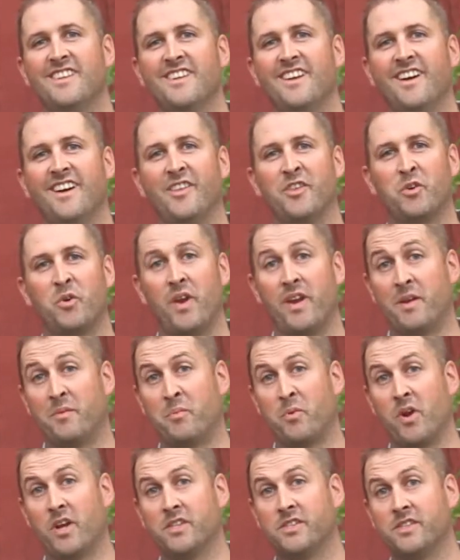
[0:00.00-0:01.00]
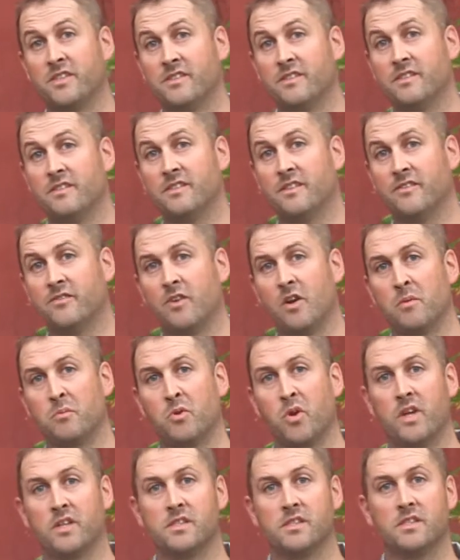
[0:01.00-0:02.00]
the Great Depression, the farm
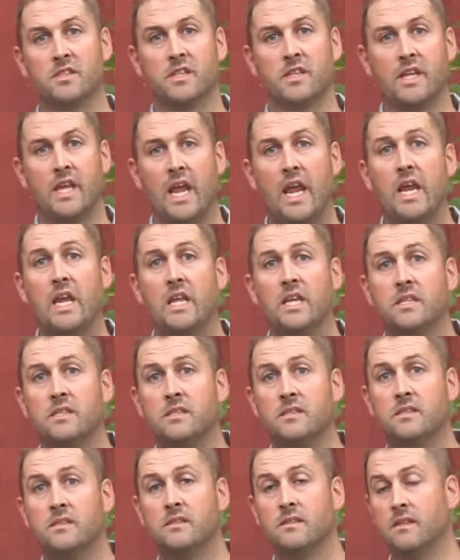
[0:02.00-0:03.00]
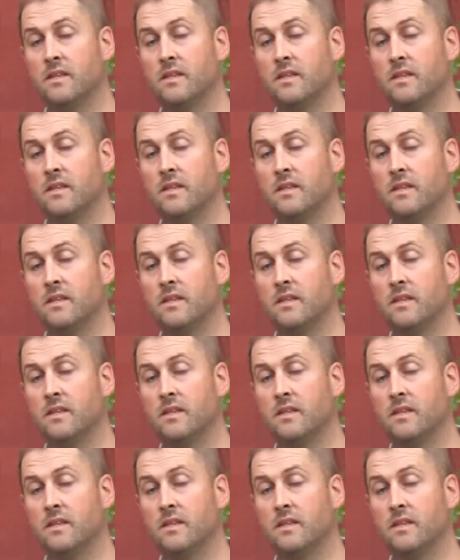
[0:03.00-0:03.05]
crisis of the 80s,